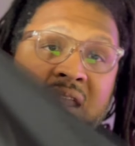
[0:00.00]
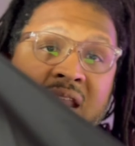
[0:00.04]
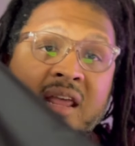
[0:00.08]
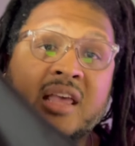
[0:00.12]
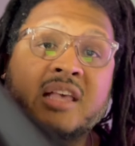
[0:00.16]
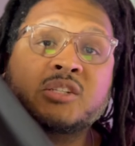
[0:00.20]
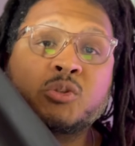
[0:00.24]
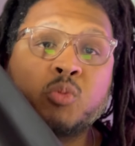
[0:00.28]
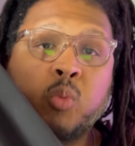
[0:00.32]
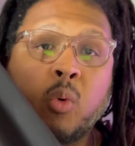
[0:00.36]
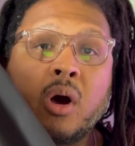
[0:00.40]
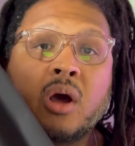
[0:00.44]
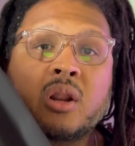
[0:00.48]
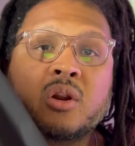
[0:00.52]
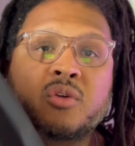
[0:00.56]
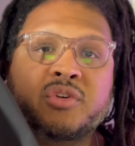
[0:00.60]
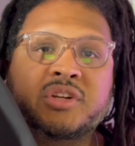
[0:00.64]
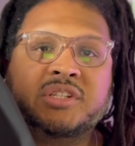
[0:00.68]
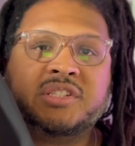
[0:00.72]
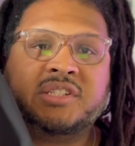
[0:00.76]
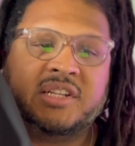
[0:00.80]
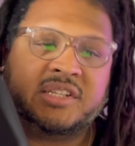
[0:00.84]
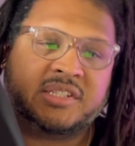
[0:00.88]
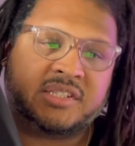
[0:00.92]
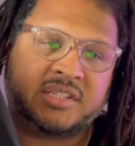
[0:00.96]
It is water
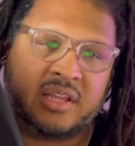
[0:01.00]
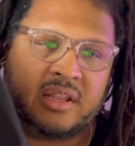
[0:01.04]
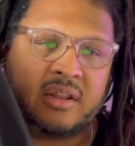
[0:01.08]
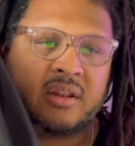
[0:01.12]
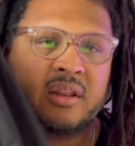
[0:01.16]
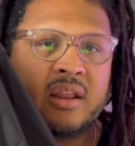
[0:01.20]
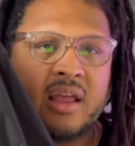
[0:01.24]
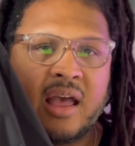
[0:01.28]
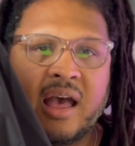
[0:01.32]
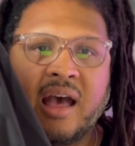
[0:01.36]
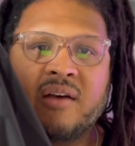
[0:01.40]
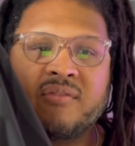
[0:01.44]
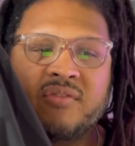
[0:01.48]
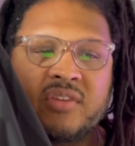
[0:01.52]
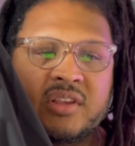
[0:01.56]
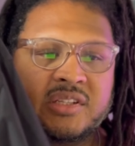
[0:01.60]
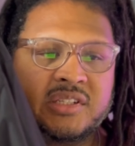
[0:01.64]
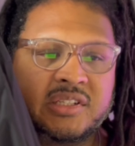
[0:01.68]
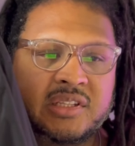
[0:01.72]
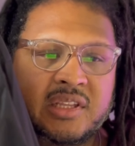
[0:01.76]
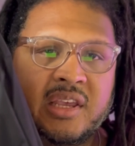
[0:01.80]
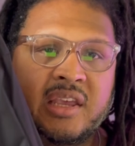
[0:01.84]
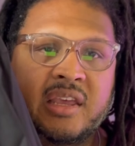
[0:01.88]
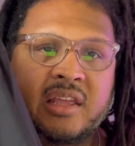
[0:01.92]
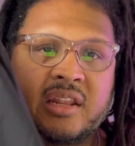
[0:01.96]
resistant.
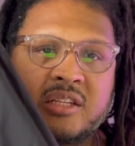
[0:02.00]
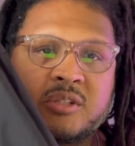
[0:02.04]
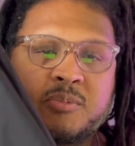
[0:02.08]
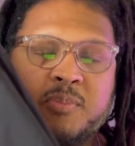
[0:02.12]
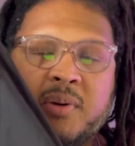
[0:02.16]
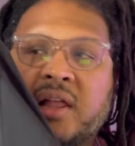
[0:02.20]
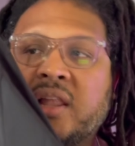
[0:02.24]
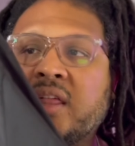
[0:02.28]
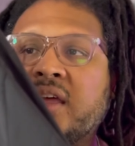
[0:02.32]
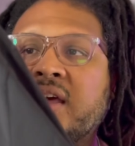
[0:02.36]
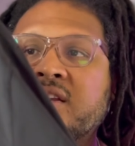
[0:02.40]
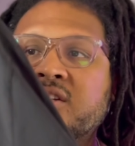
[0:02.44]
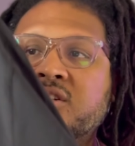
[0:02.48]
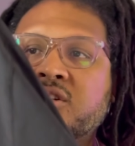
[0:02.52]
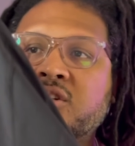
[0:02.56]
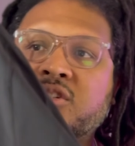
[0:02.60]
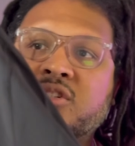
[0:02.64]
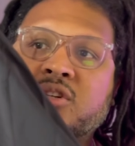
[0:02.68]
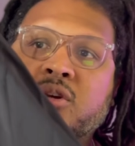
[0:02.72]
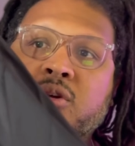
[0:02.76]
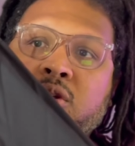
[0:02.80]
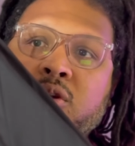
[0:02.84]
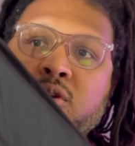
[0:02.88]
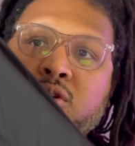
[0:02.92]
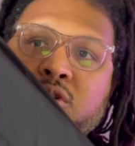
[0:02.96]
Obviously, it is polyester,
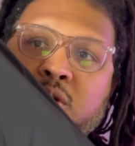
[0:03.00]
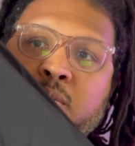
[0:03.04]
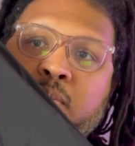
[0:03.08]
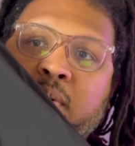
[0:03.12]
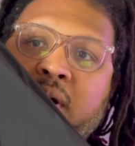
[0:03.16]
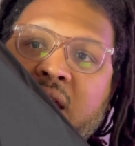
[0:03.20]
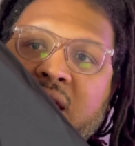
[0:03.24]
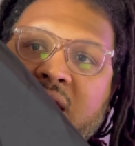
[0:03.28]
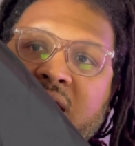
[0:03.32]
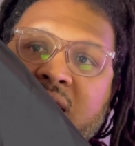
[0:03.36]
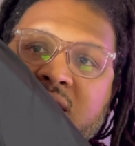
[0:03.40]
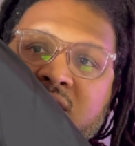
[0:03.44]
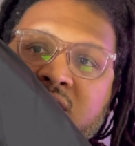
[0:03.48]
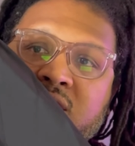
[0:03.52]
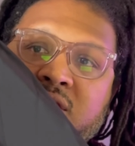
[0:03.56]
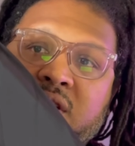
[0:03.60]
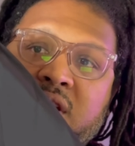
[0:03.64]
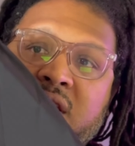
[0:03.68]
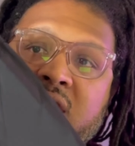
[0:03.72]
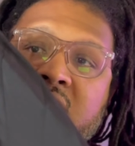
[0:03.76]
so usually polyester